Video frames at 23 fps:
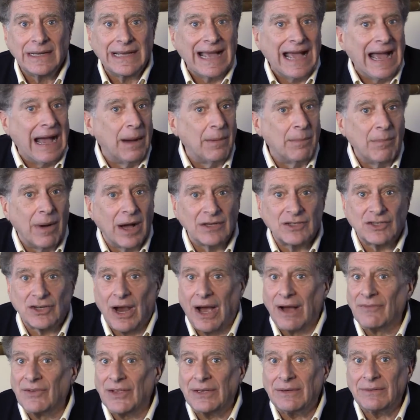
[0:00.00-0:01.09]
how much
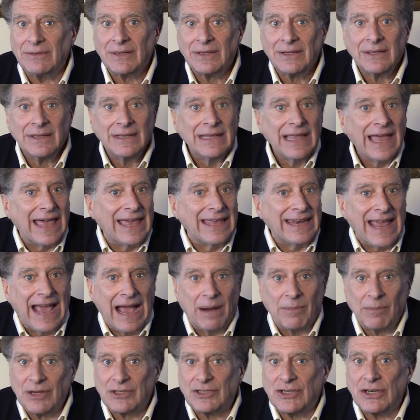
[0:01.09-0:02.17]
of it, and
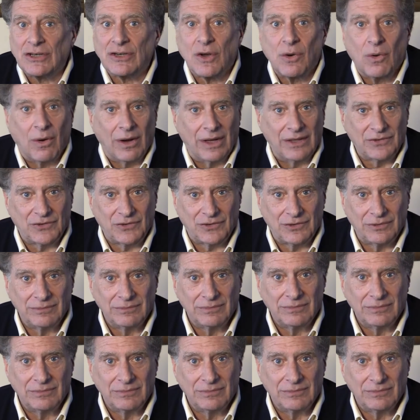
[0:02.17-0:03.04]
how much it costs.